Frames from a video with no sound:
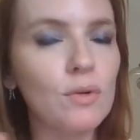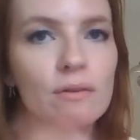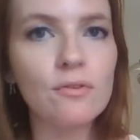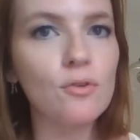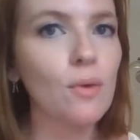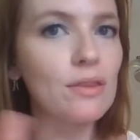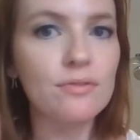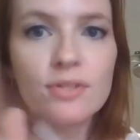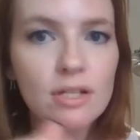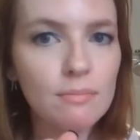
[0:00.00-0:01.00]
whatever the
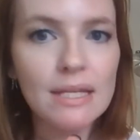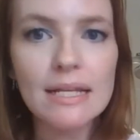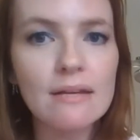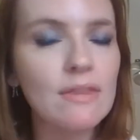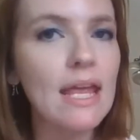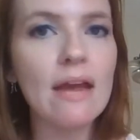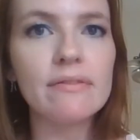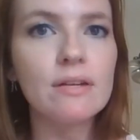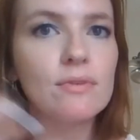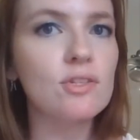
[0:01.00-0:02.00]
weather's going to be, if they
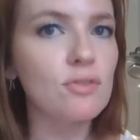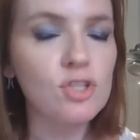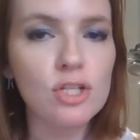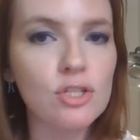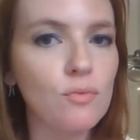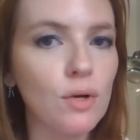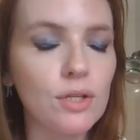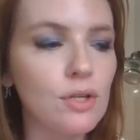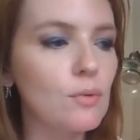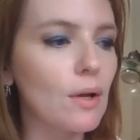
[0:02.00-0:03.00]
have any restrictions on what
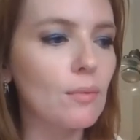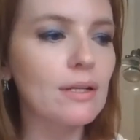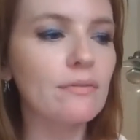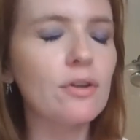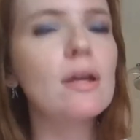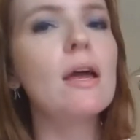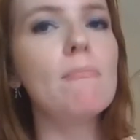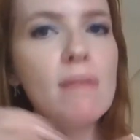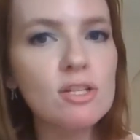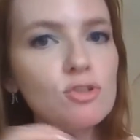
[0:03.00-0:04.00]
you can wear, whatever.
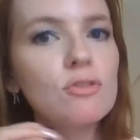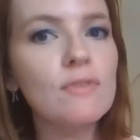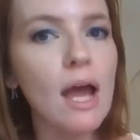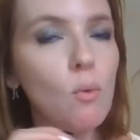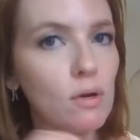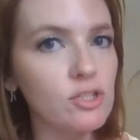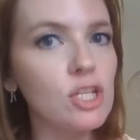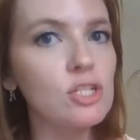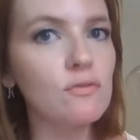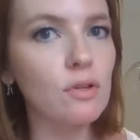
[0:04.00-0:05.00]
Make sure you've got one
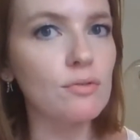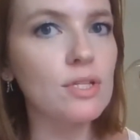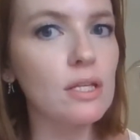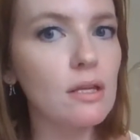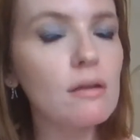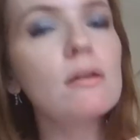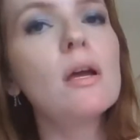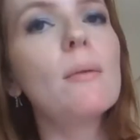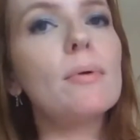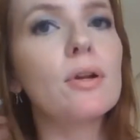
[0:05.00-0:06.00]
change of clothes in there,
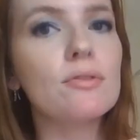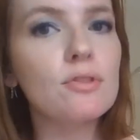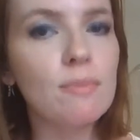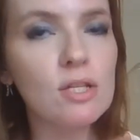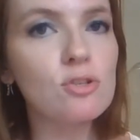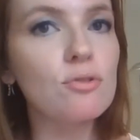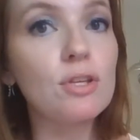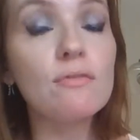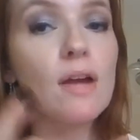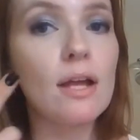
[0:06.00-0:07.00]
but also make sure
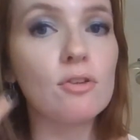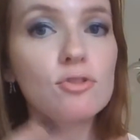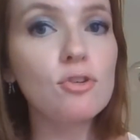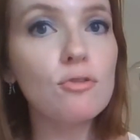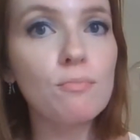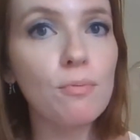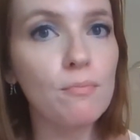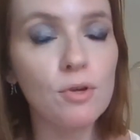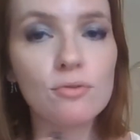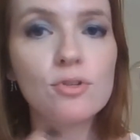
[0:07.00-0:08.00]
that you've got
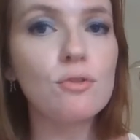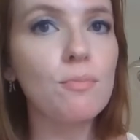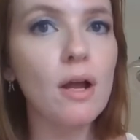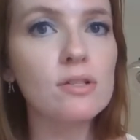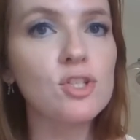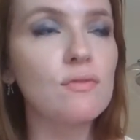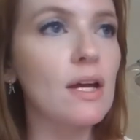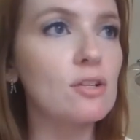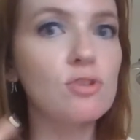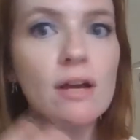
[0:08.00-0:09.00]
your toothbrush, you've
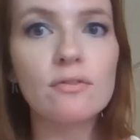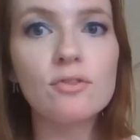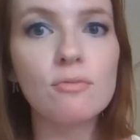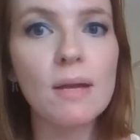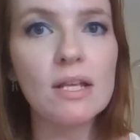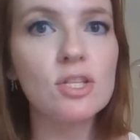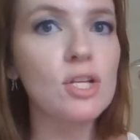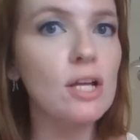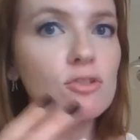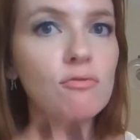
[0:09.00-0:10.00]
got a travel toothpaste,
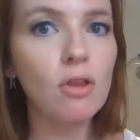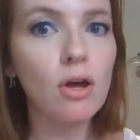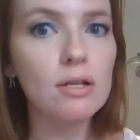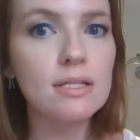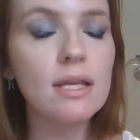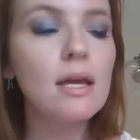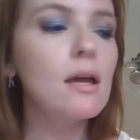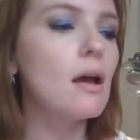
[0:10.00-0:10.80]
you've got your floss.